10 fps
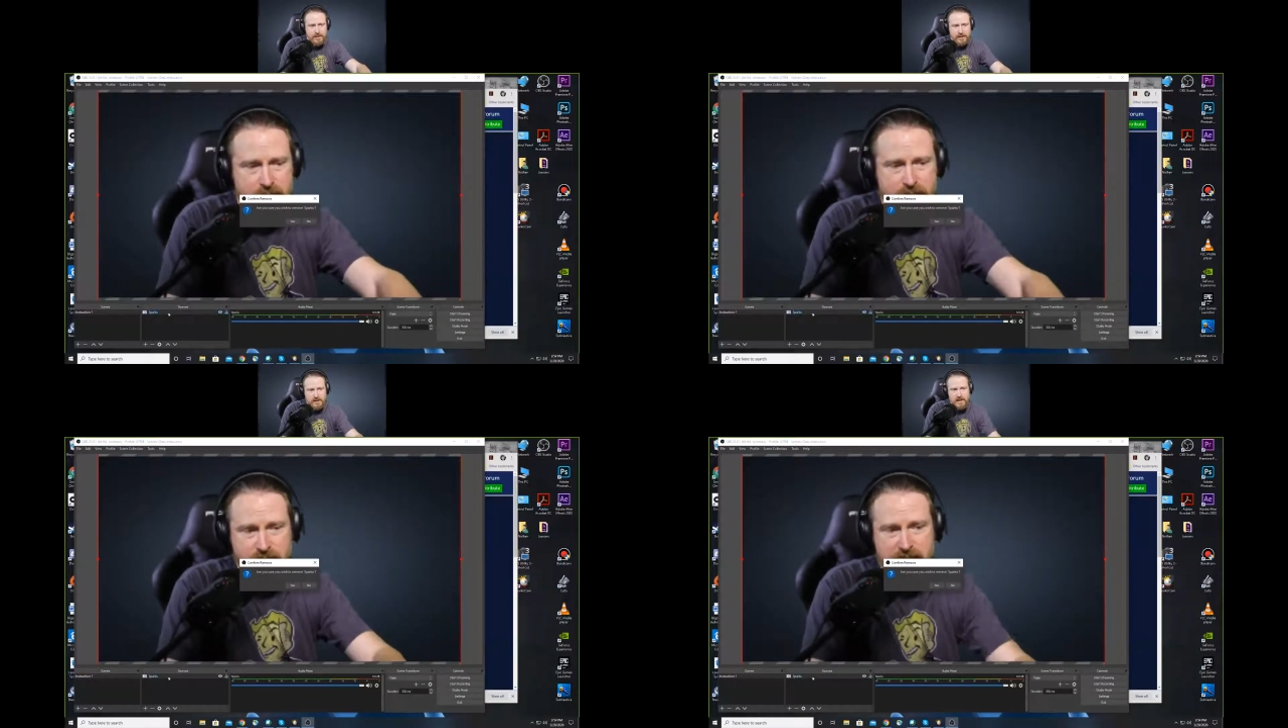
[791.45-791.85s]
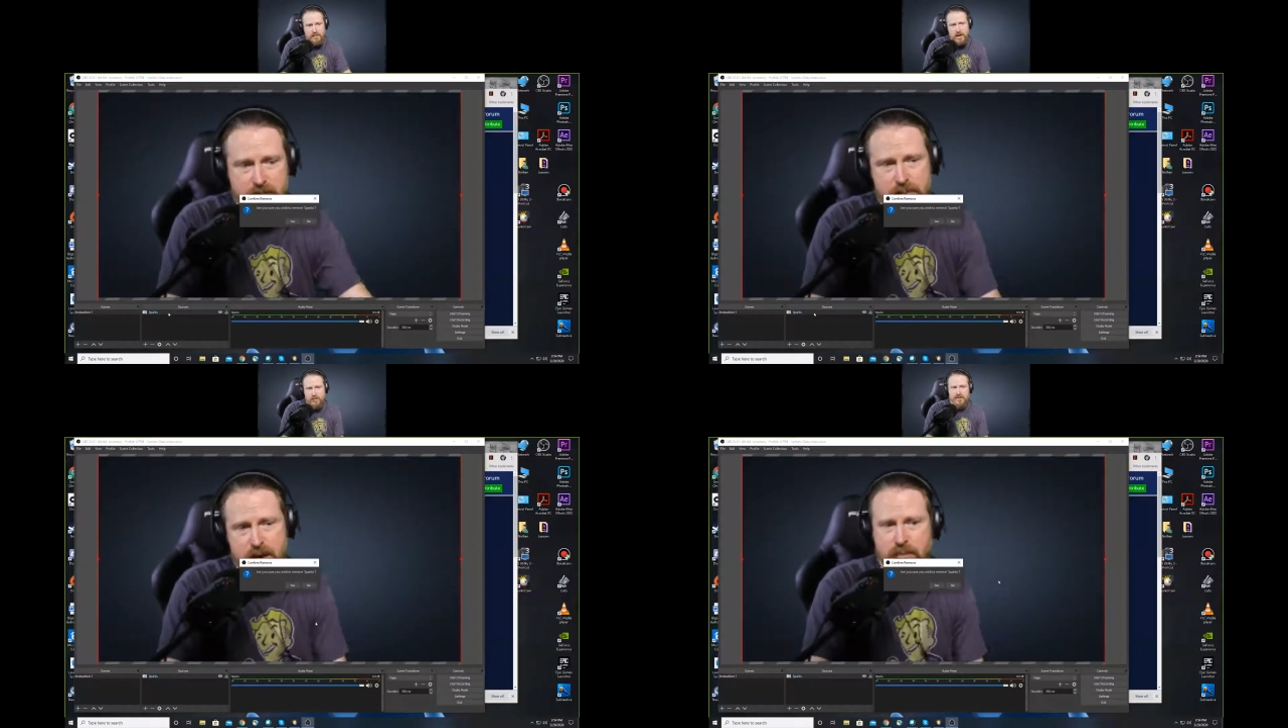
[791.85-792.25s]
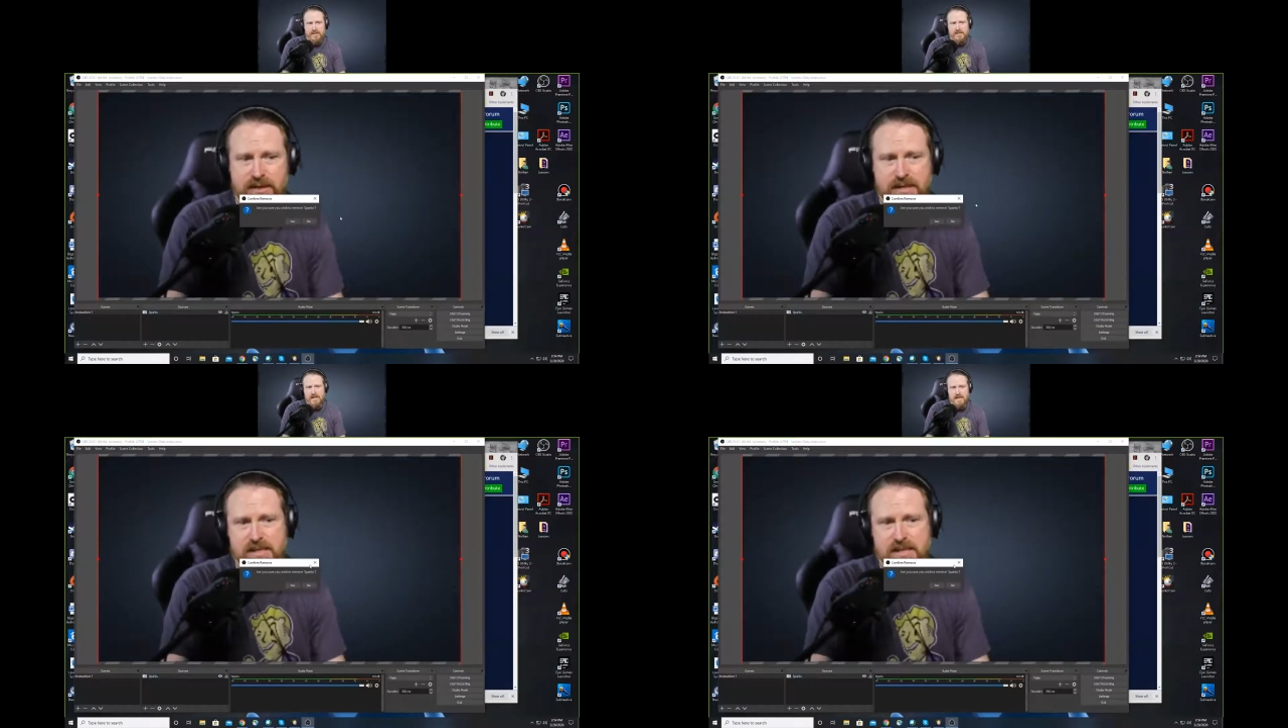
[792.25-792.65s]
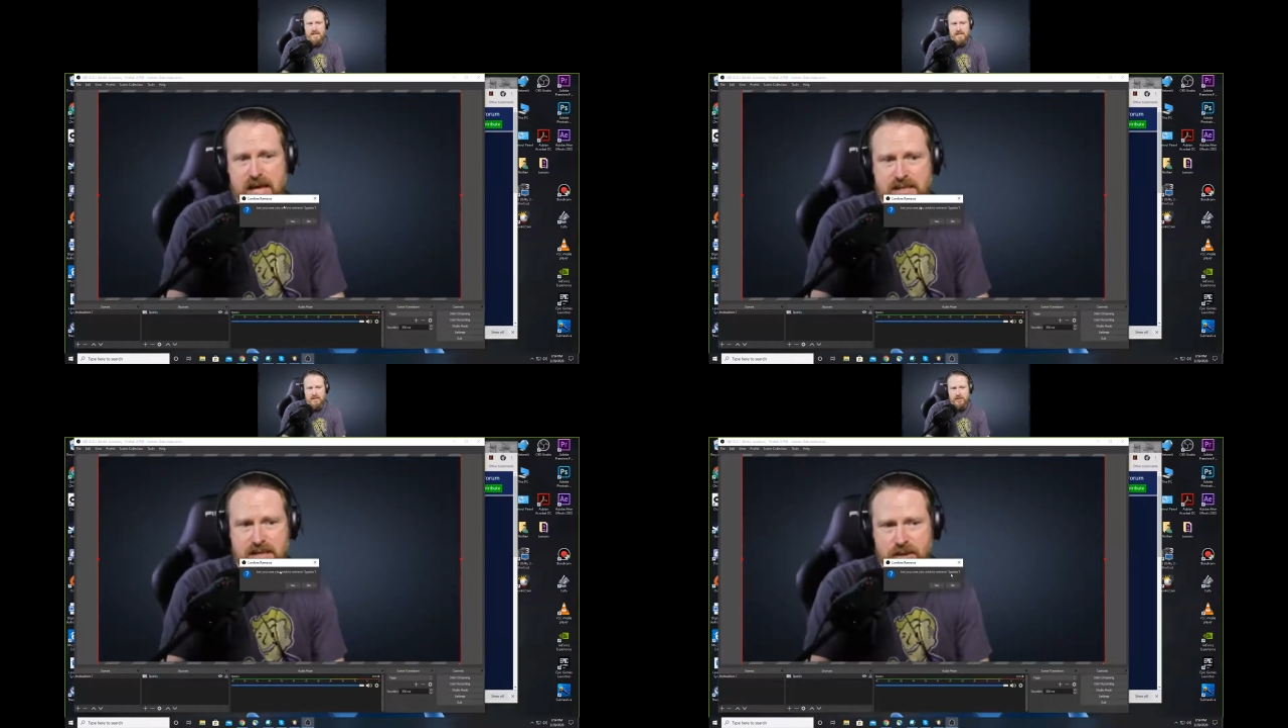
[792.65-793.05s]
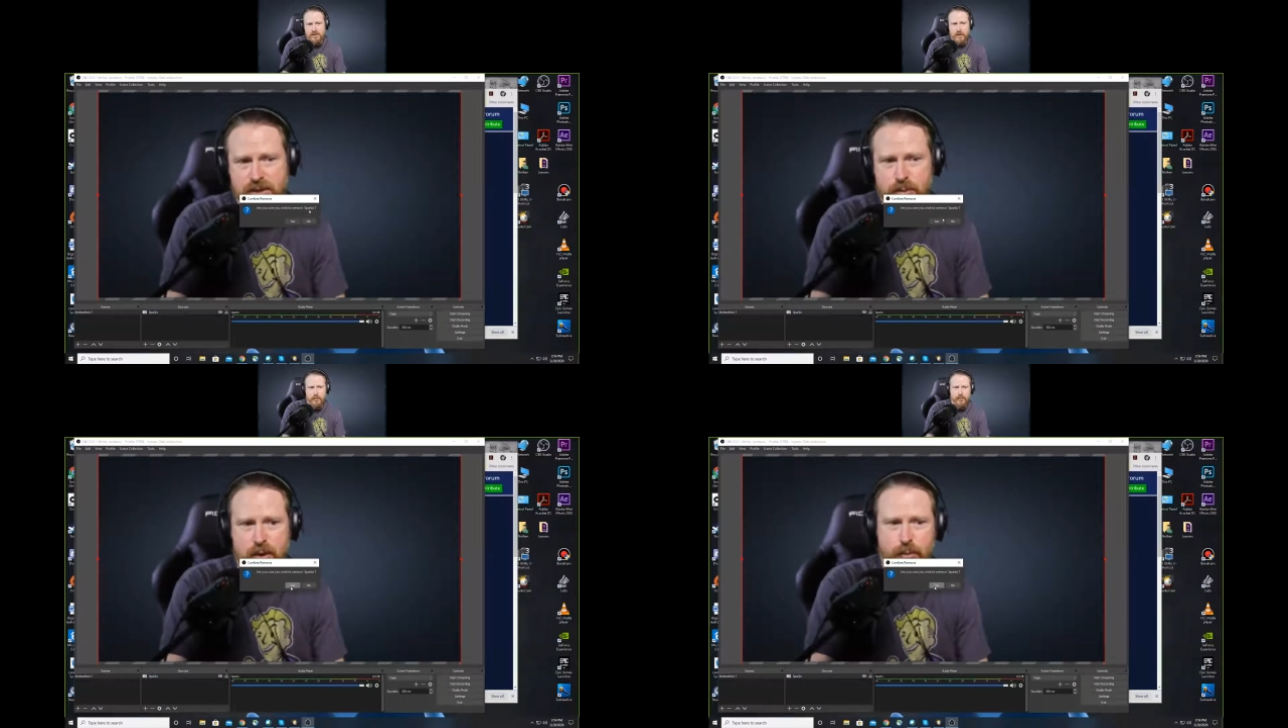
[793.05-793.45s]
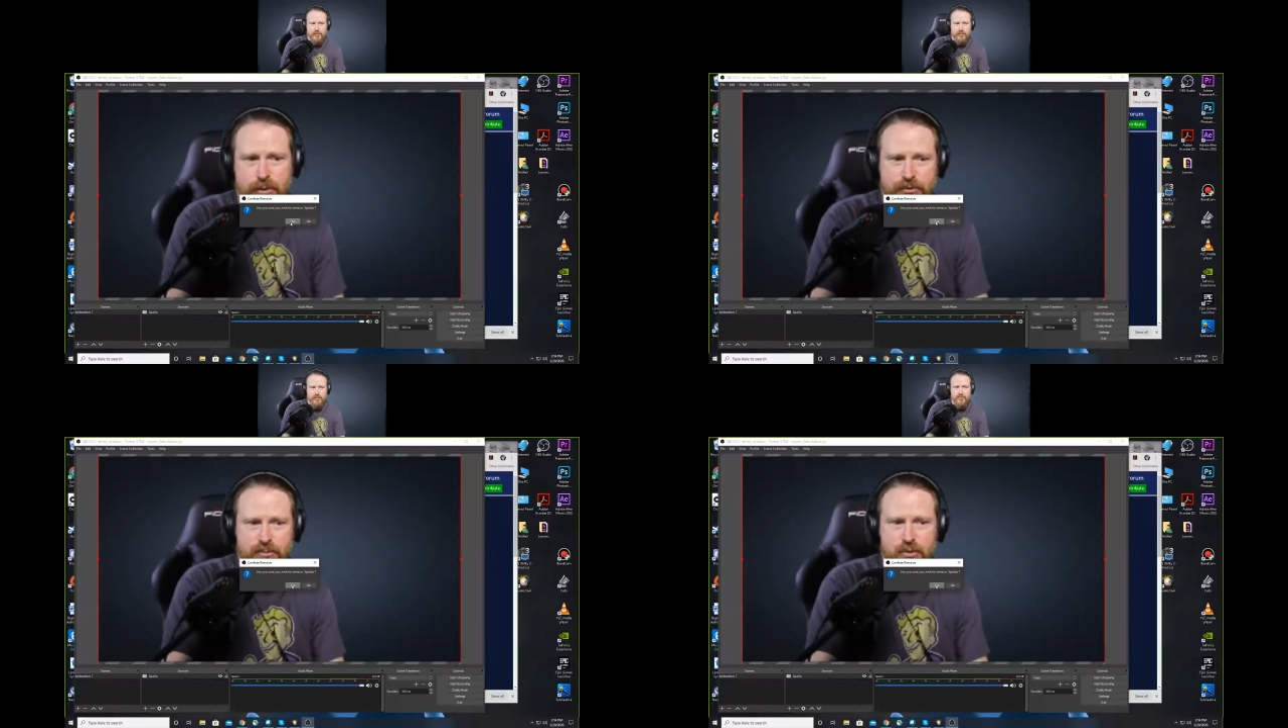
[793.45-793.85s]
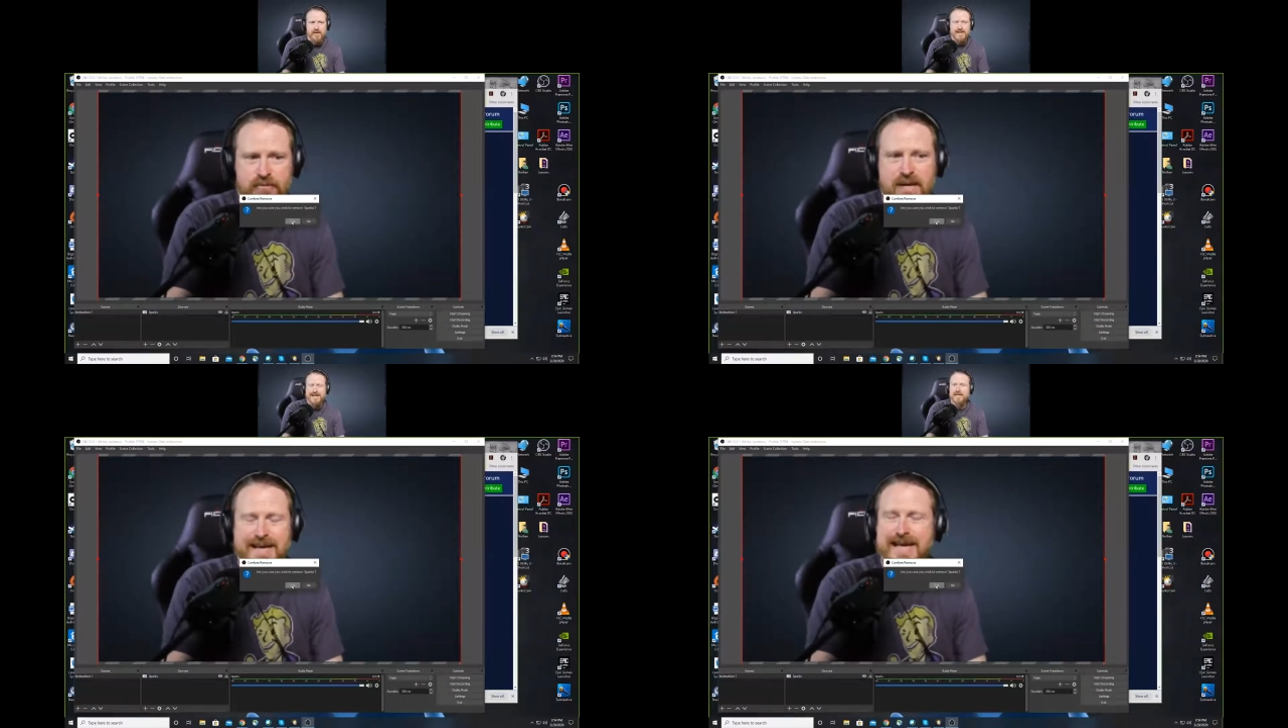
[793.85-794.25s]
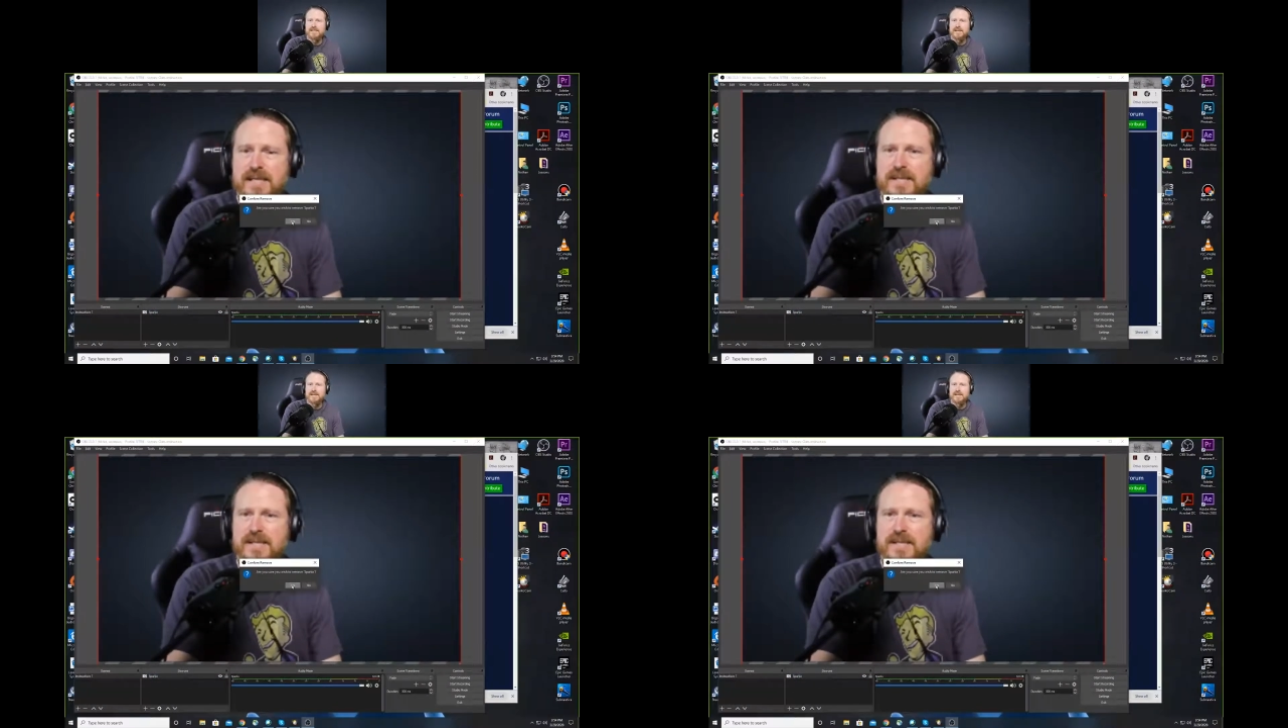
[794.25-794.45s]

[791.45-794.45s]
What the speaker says: delete button with it selected. Do I want to remove it? Yes, I